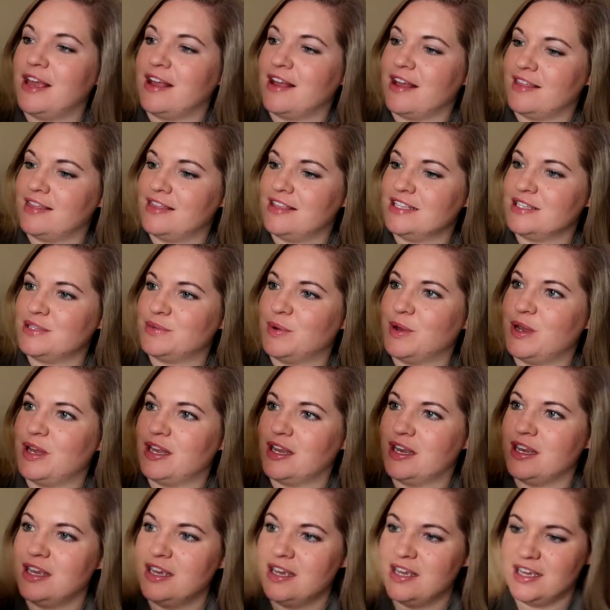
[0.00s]
I got this
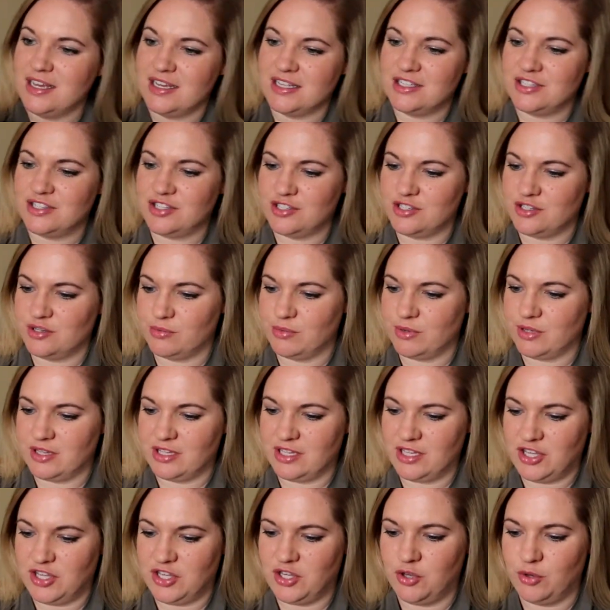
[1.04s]
one. It's just a
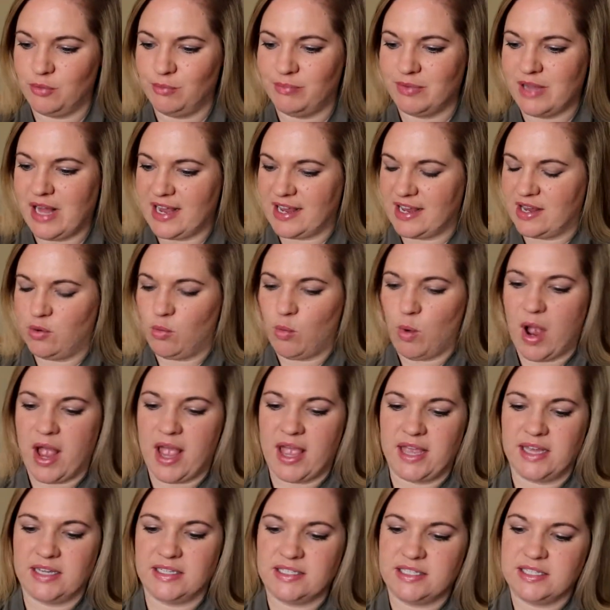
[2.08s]
really cute black and
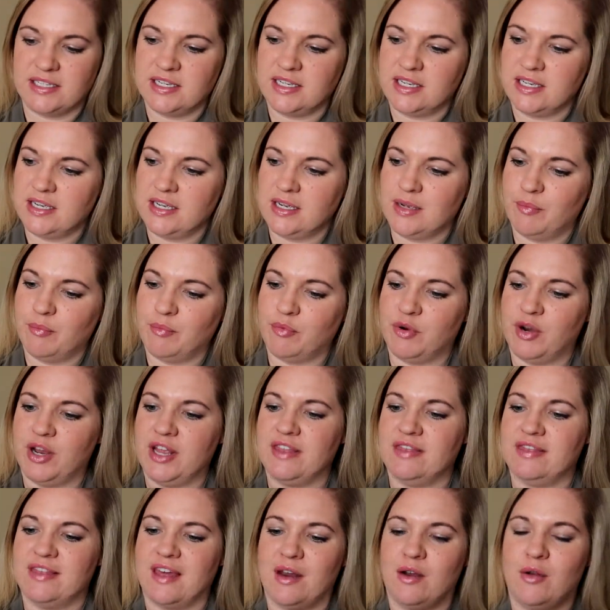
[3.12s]
white
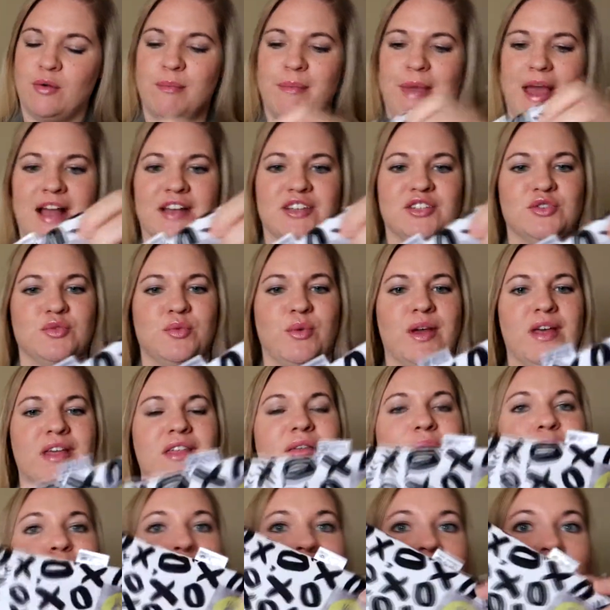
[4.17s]
print that'll match with
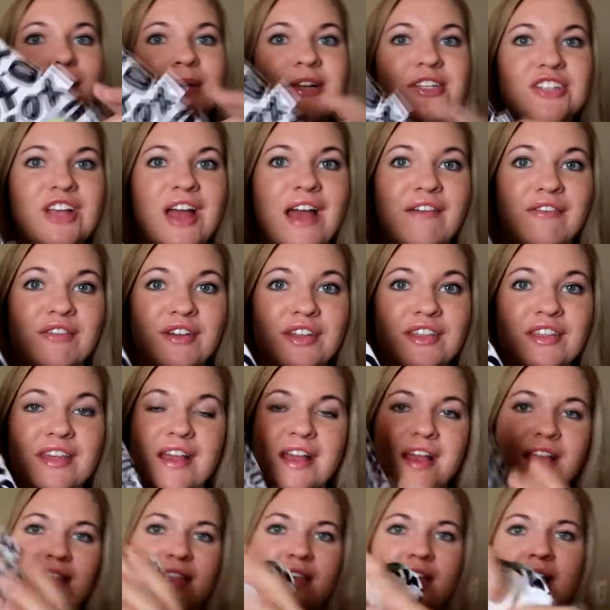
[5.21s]
pretty much
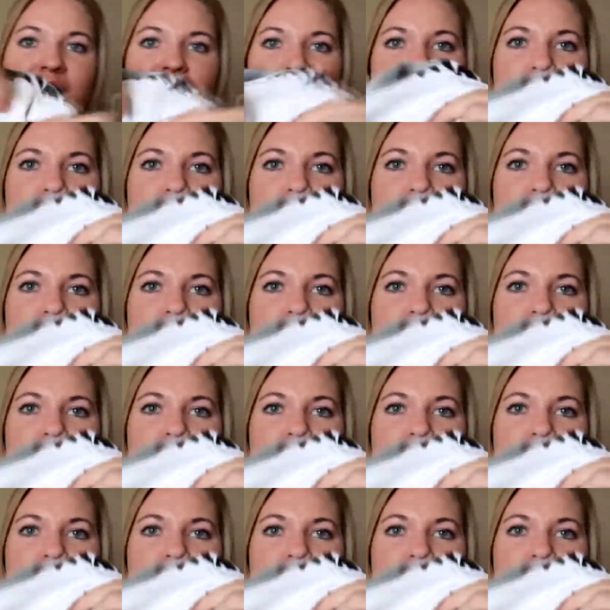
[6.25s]
everything, I think.